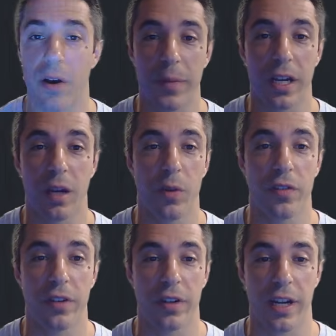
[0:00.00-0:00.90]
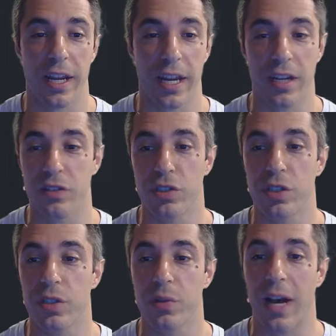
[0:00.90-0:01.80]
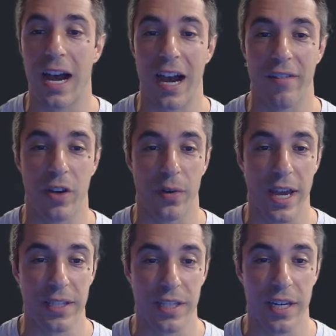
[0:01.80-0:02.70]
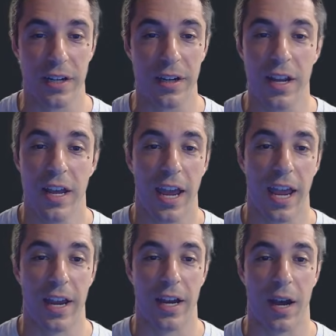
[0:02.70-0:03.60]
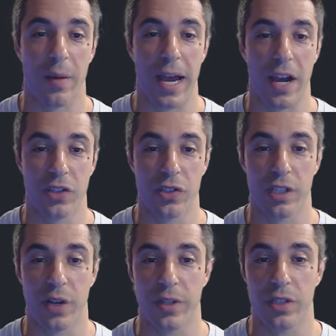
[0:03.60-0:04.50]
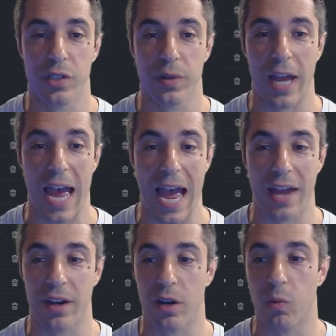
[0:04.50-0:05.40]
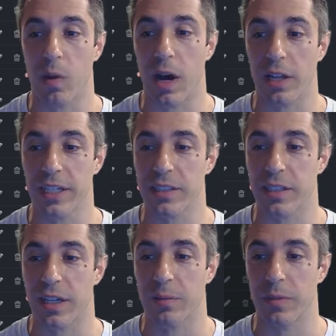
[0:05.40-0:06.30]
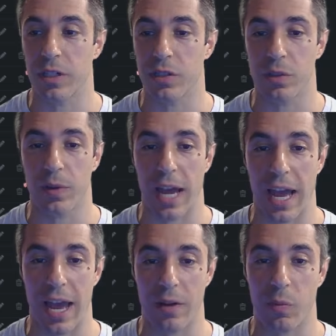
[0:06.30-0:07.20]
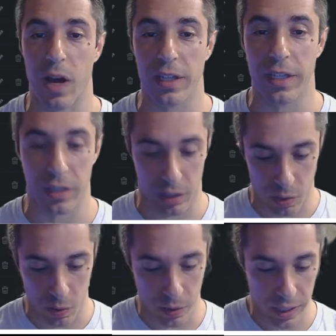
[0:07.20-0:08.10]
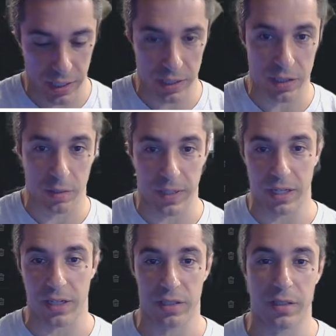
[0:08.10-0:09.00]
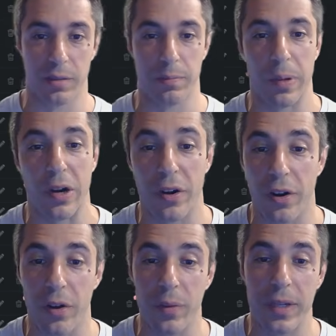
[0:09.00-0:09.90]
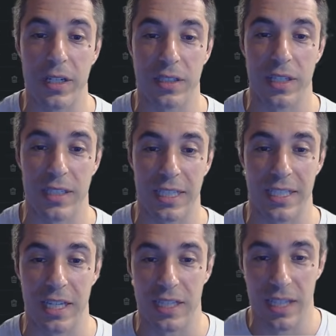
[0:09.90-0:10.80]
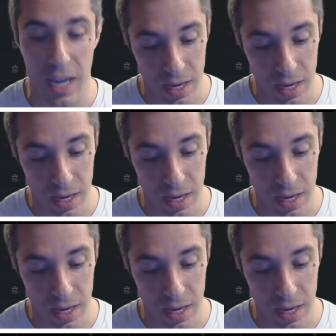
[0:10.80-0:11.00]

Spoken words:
to come over into HiveOS here, and I'm actually going to add a wallet, and I'm going to do add wallet. The coin is going to be custom Pearl because it doesn't exist yet.